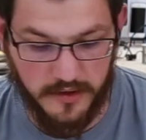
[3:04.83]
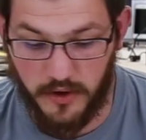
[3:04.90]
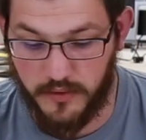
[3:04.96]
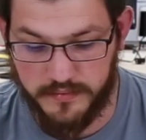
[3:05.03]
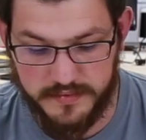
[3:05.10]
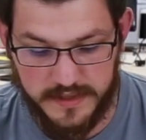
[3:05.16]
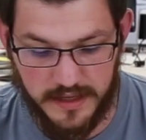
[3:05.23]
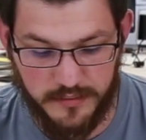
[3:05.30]

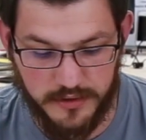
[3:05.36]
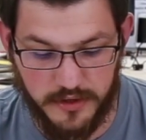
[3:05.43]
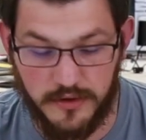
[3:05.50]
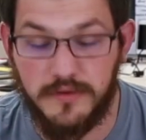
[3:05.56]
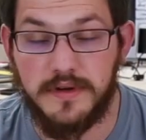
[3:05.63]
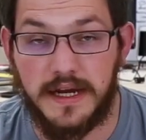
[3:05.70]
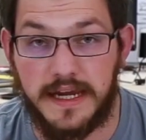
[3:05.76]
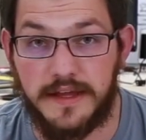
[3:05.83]
Oh, down
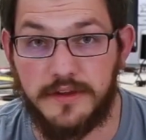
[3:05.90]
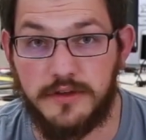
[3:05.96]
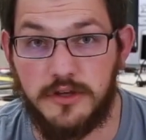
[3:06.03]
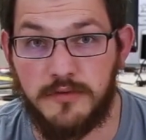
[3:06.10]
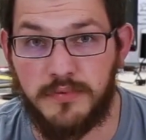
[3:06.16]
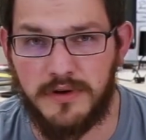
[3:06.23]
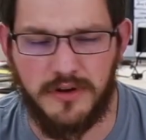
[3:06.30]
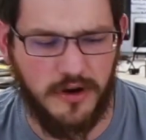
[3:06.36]
below, again, the
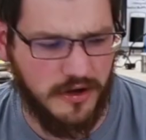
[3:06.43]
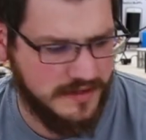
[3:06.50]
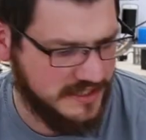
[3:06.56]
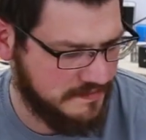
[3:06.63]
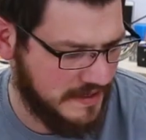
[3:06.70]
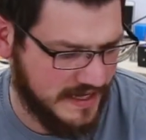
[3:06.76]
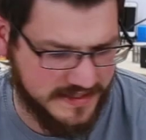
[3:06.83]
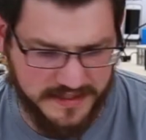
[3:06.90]
coupon. All
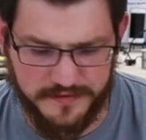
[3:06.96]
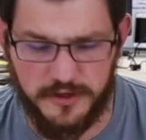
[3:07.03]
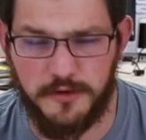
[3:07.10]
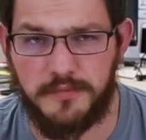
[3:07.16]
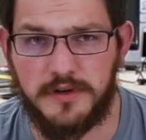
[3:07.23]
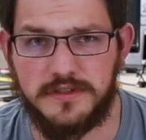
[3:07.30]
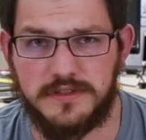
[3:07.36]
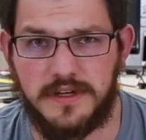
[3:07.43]
these bags have
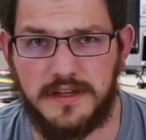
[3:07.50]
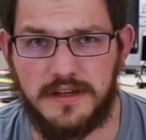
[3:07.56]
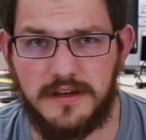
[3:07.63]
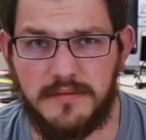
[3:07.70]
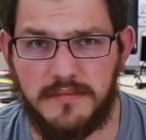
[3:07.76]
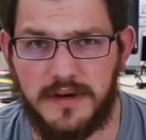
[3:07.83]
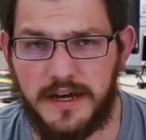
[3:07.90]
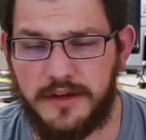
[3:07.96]
coupons on them.